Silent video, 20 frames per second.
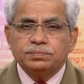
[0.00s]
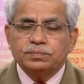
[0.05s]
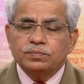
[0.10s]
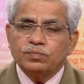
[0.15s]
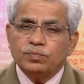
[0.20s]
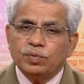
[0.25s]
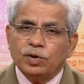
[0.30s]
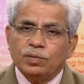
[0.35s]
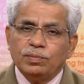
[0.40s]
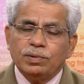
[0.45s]

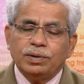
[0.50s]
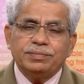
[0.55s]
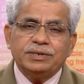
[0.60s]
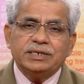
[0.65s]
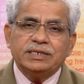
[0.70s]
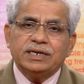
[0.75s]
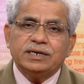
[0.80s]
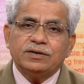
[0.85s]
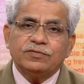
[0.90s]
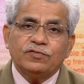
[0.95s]
problem in
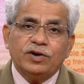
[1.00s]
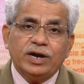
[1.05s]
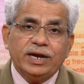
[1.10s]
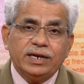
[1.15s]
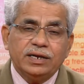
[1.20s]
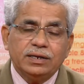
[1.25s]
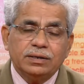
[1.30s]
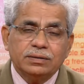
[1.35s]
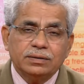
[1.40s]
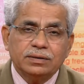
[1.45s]
that
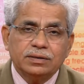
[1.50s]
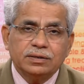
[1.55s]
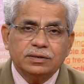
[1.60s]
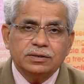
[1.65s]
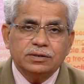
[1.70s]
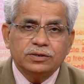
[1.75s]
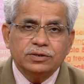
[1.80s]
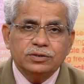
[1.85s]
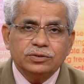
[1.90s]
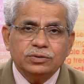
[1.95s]
wiring,
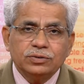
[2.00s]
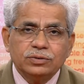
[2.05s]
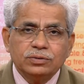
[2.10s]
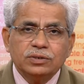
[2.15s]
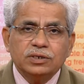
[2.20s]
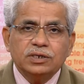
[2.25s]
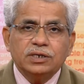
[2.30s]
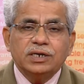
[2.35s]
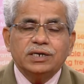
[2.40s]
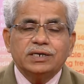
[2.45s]
so
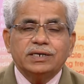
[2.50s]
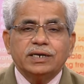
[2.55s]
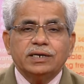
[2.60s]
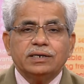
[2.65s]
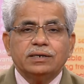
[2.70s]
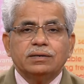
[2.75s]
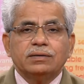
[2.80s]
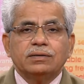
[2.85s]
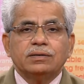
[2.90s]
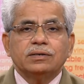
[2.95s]
it can